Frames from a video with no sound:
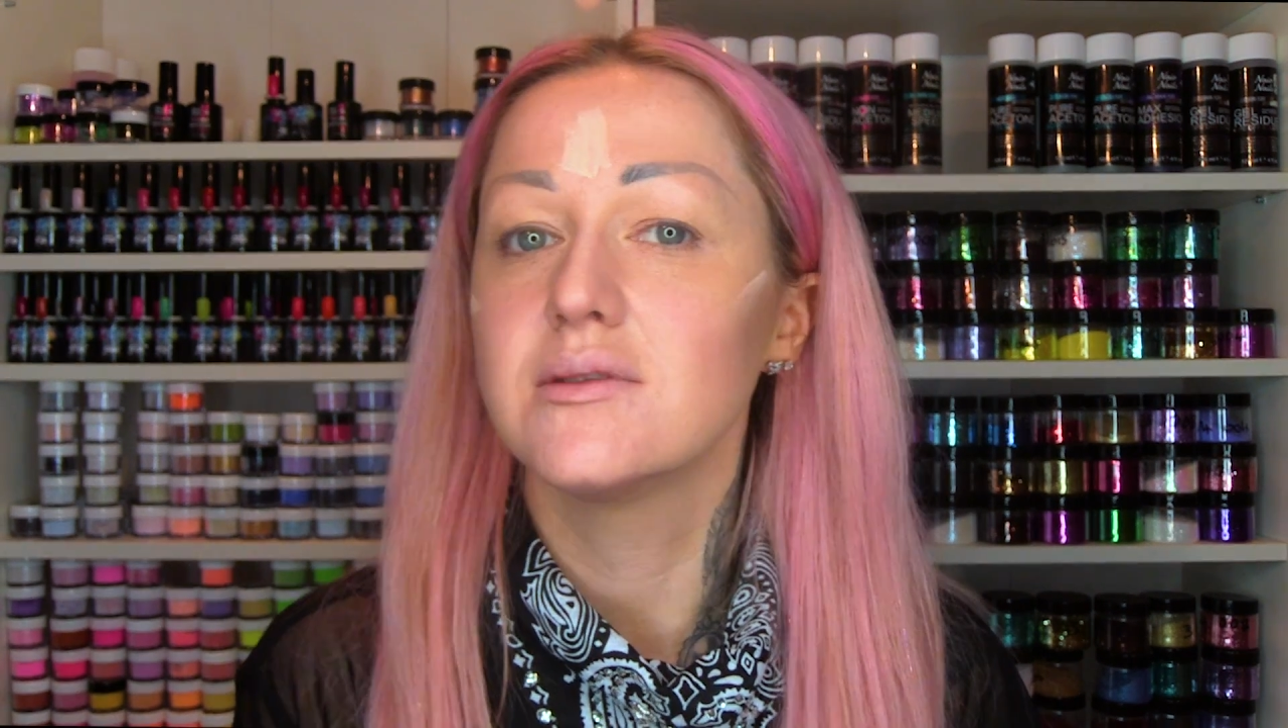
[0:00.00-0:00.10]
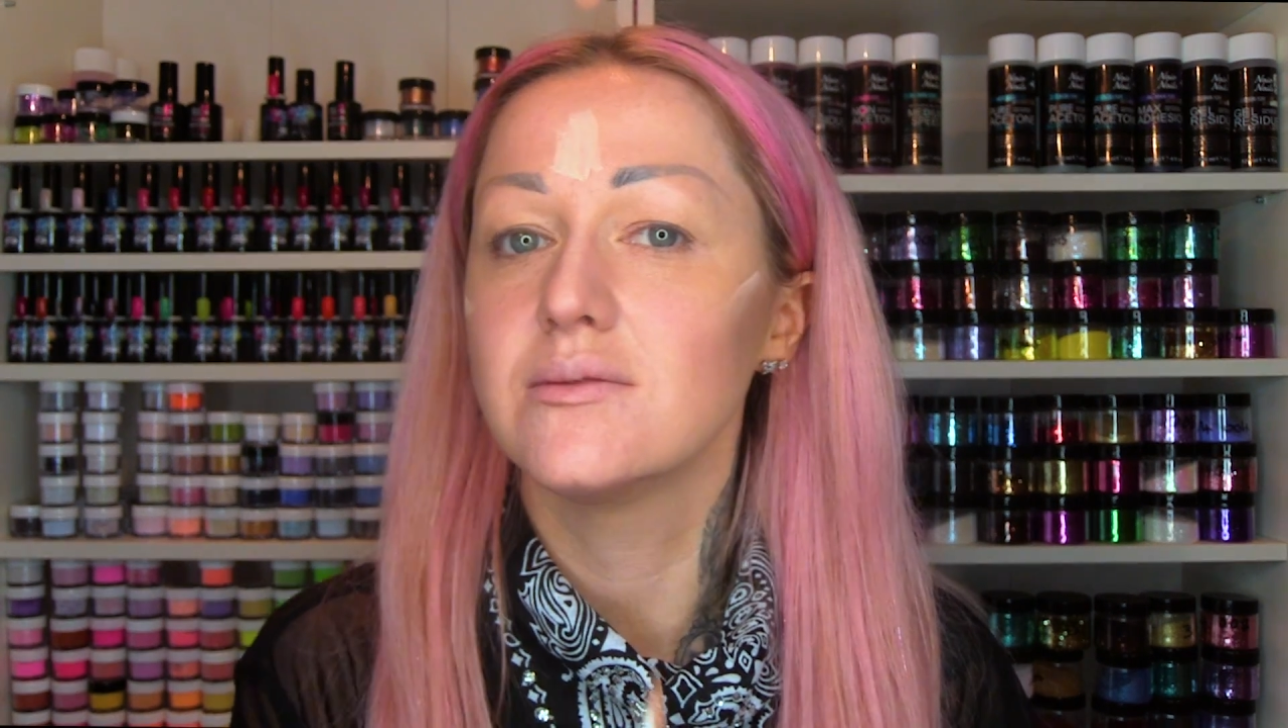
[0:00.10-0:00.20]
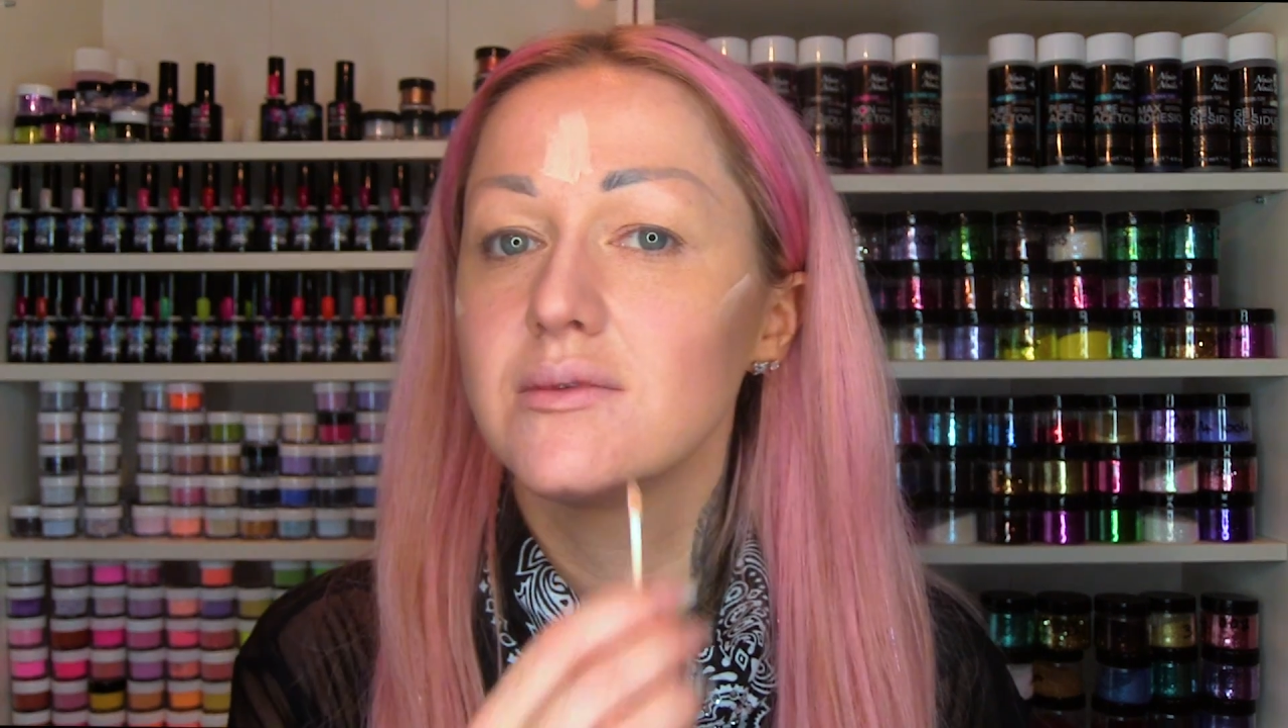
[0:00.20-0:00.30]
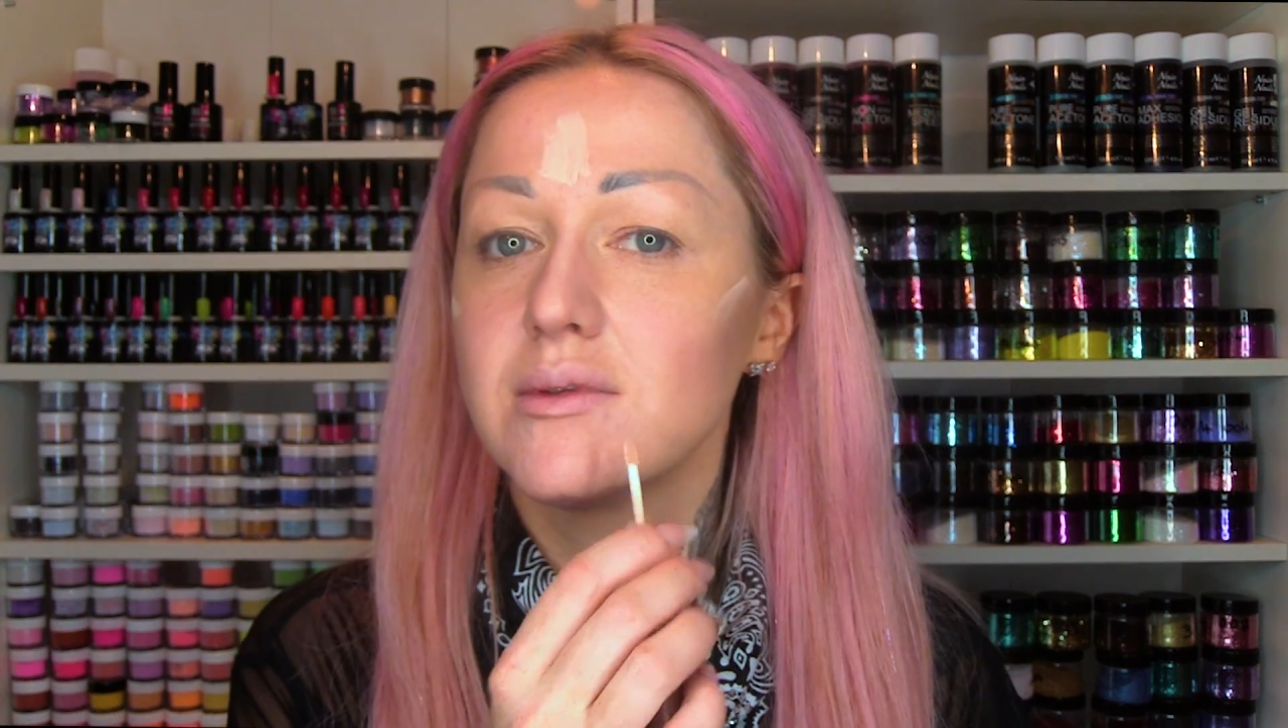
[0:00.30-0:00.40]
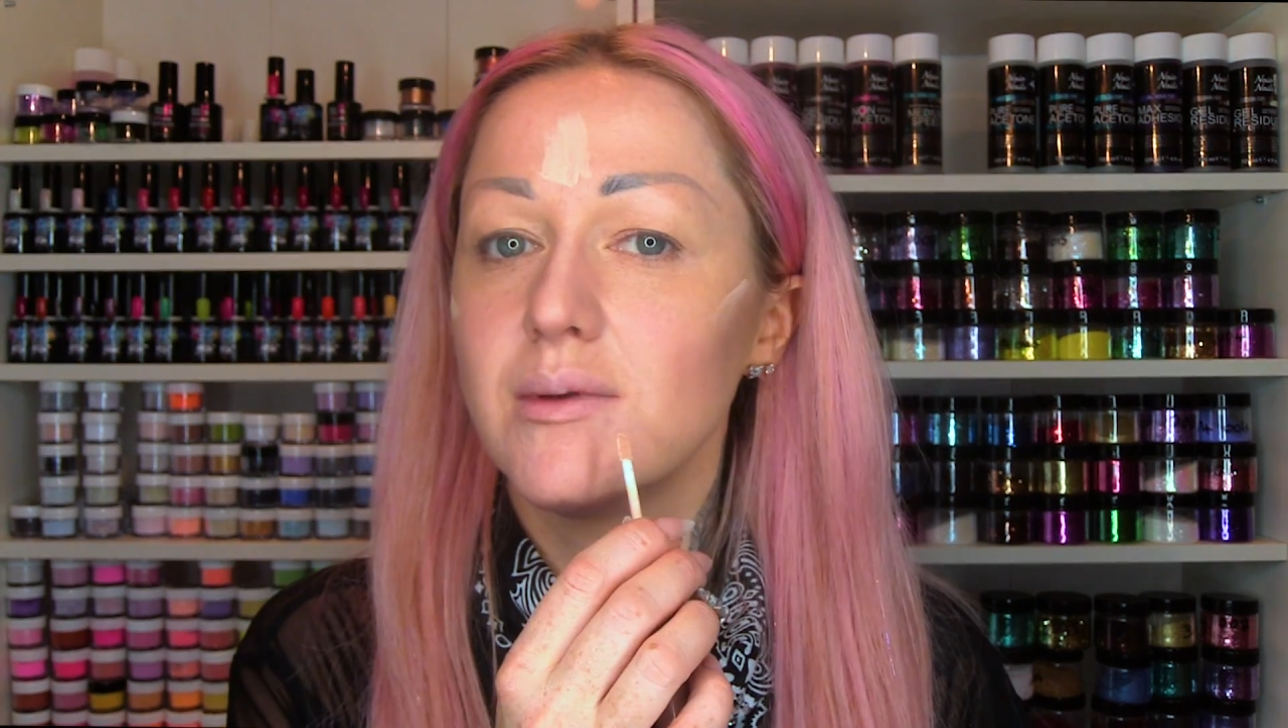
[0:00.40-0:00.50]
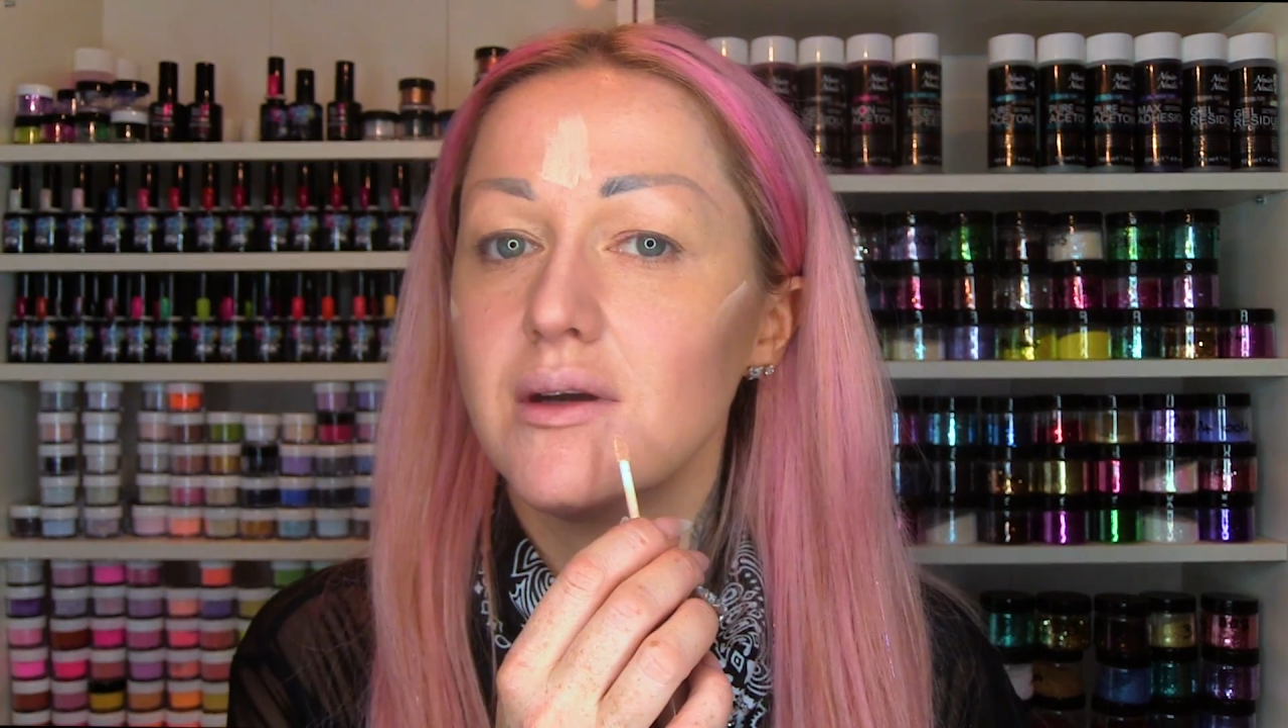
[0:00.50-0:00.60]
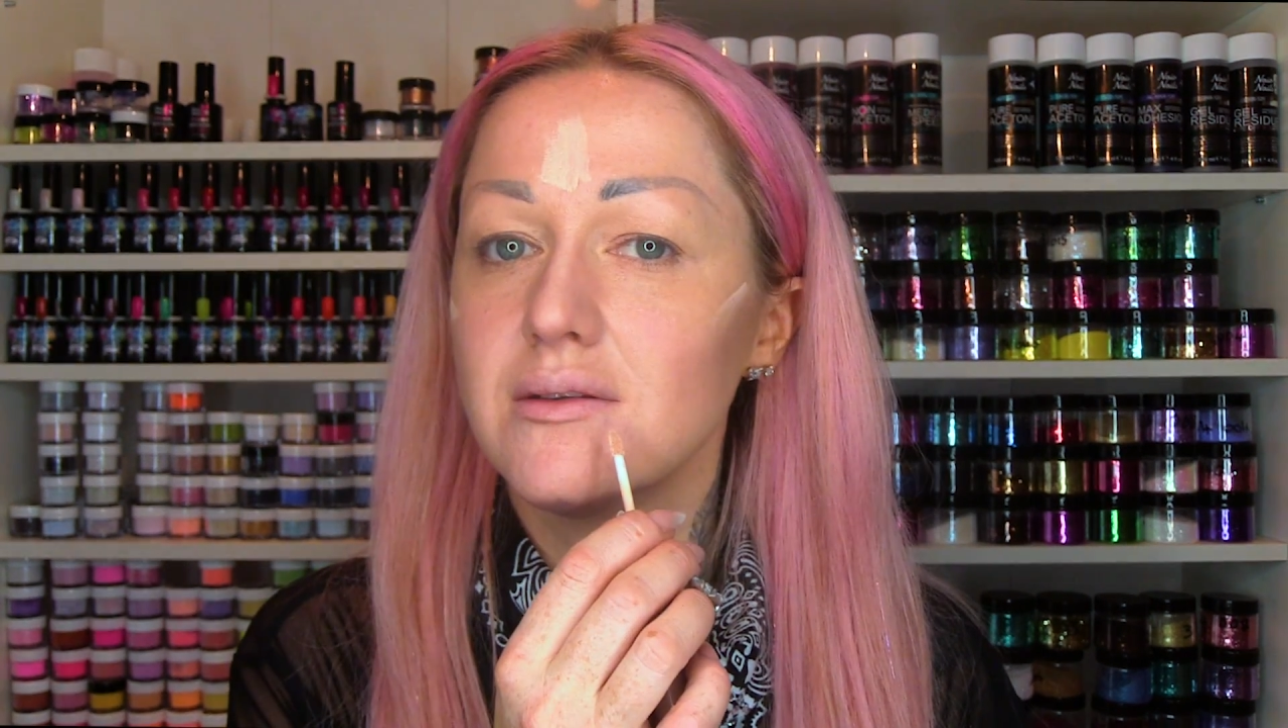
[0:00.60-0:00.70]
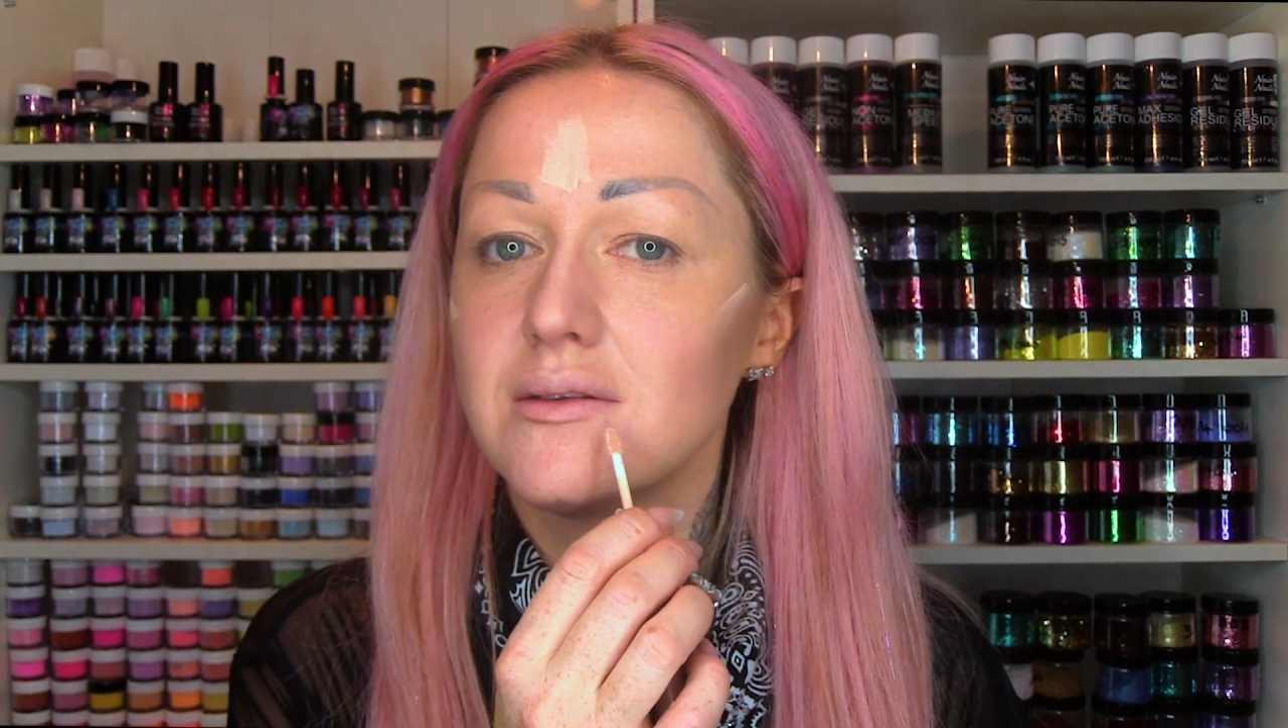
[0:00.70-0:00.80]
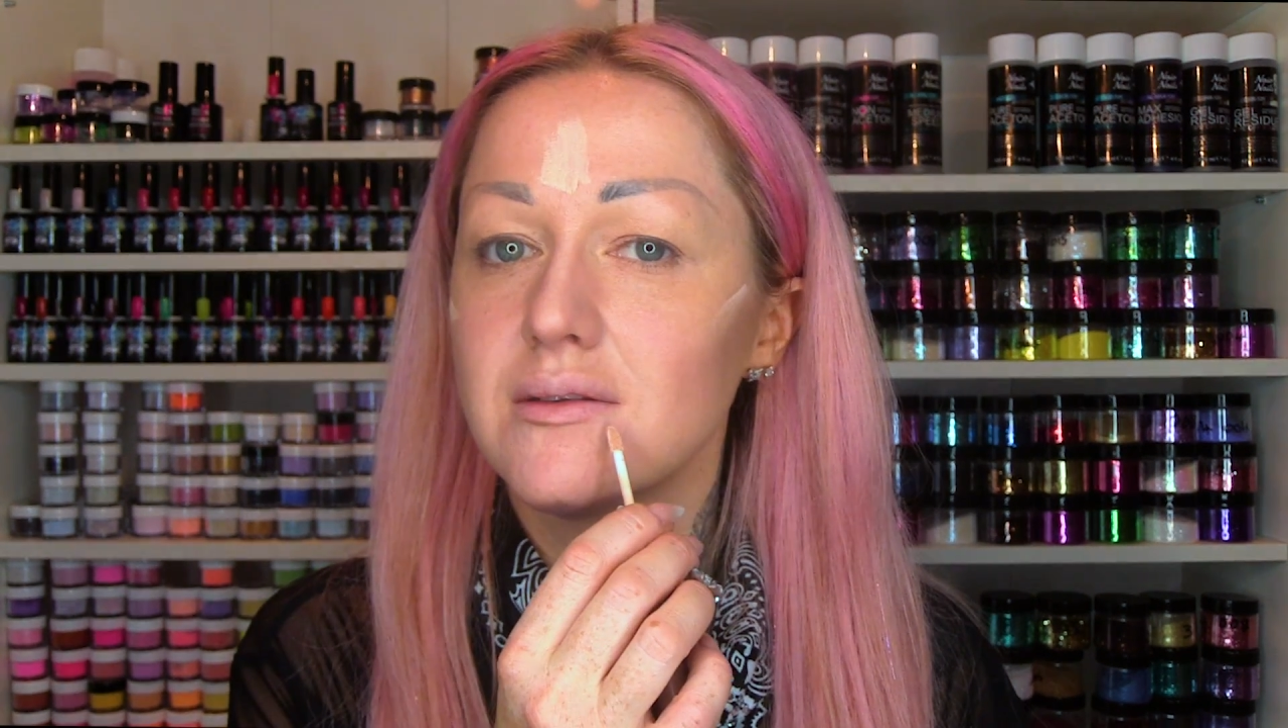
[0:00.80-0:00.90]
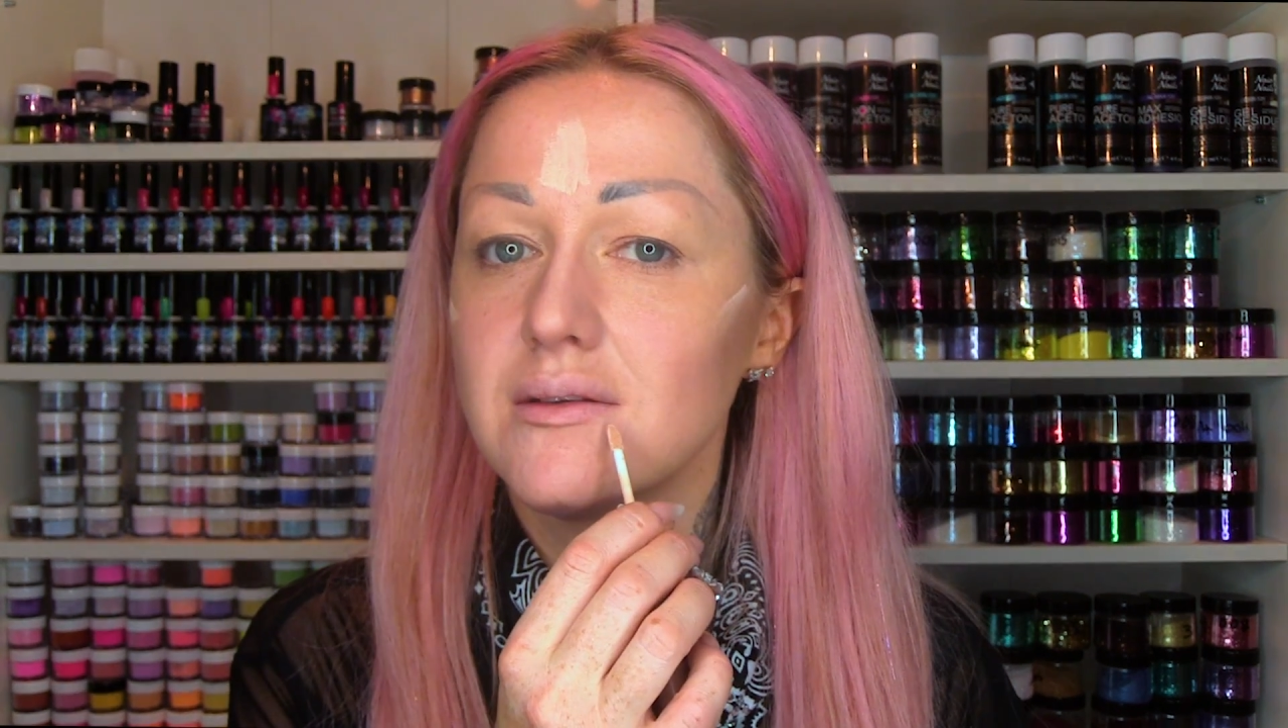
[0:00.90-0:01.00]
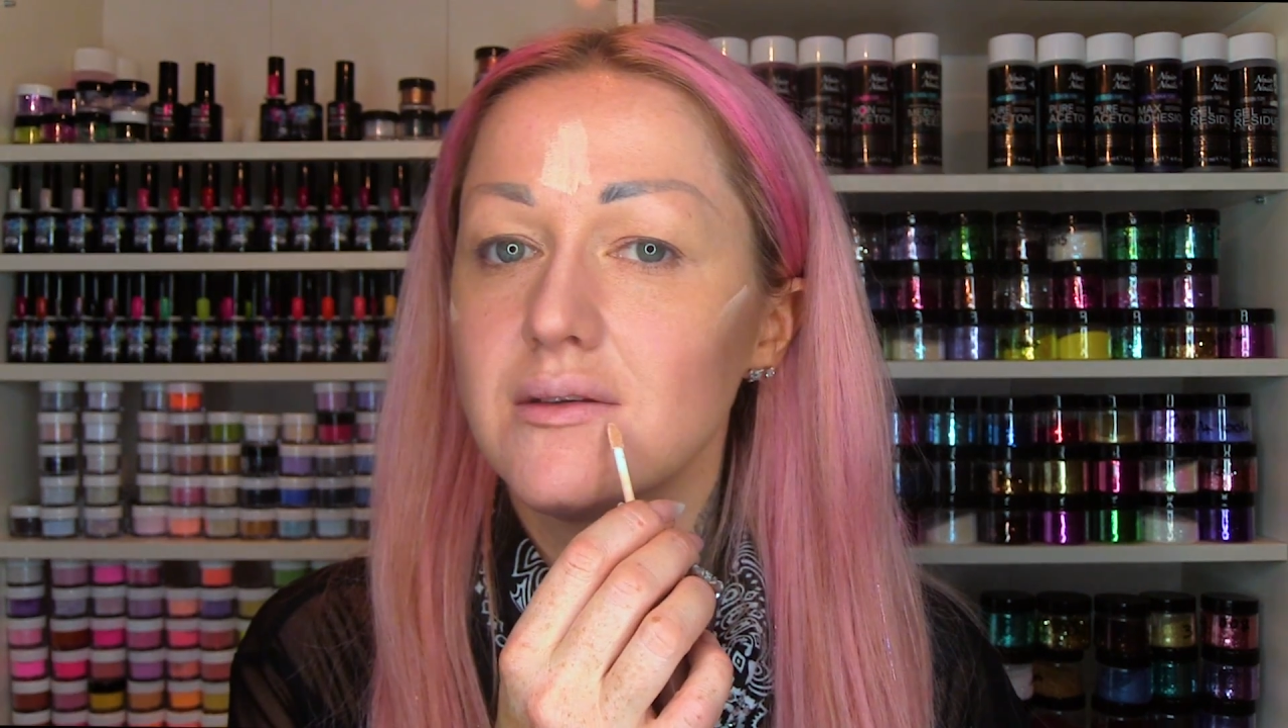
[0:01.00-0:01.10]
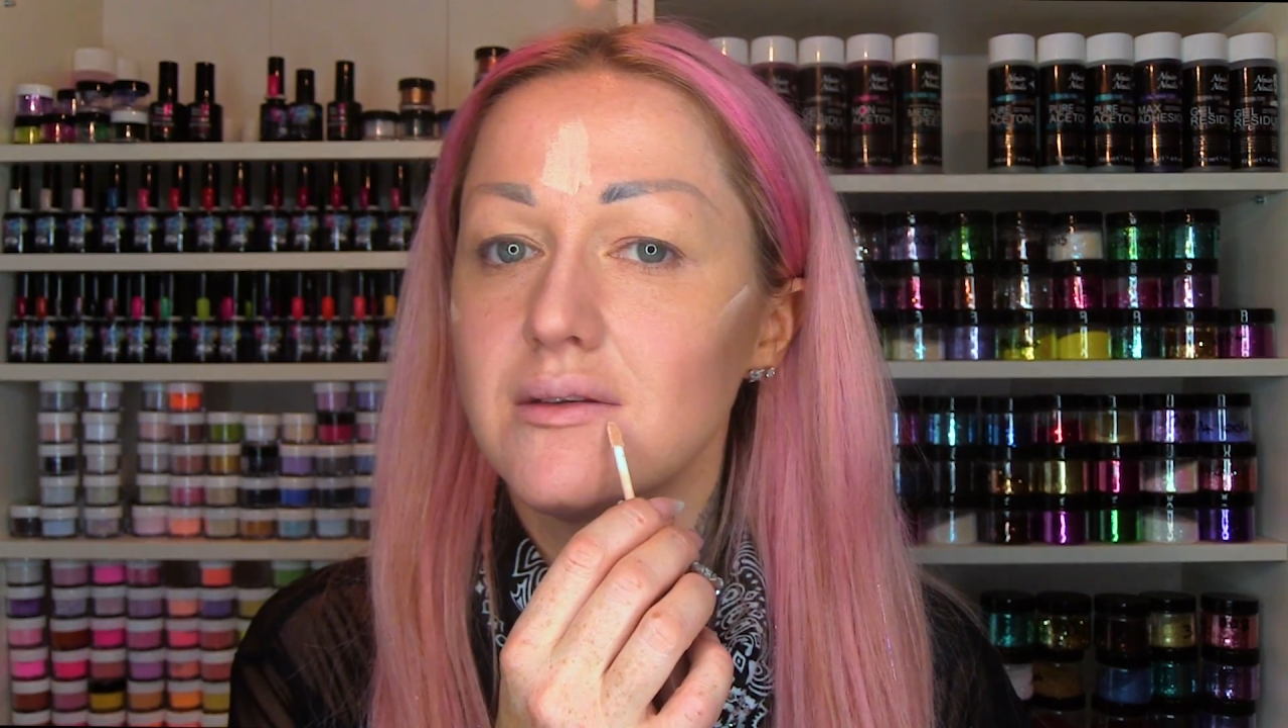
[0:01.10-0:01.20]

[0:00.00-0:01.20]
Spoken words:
some spots